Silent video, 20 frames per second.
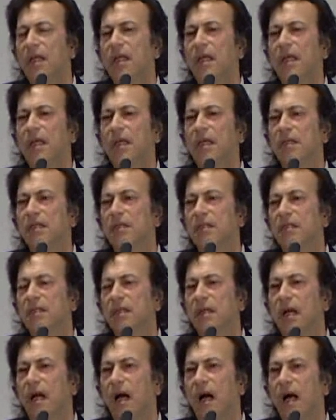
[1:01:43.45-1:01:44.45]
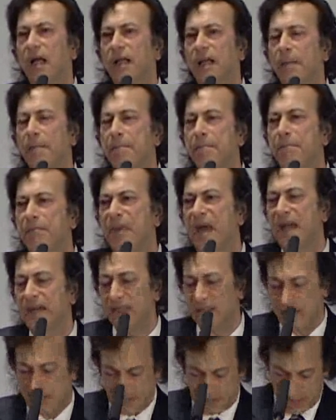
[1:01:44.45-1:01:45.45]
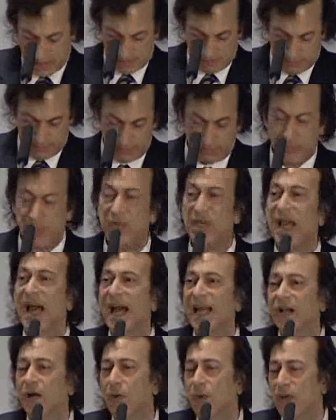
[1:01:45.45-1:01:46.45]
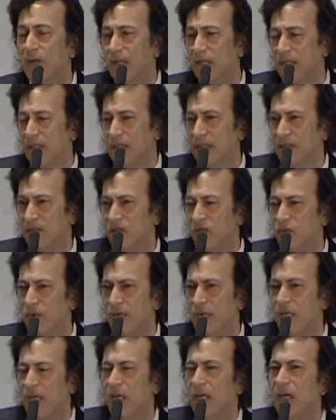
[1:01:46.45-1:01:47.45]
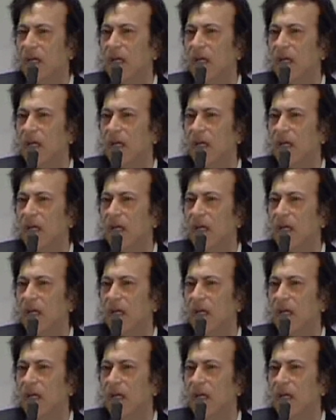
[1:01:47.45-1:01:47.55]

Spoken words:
is an immense piano industry.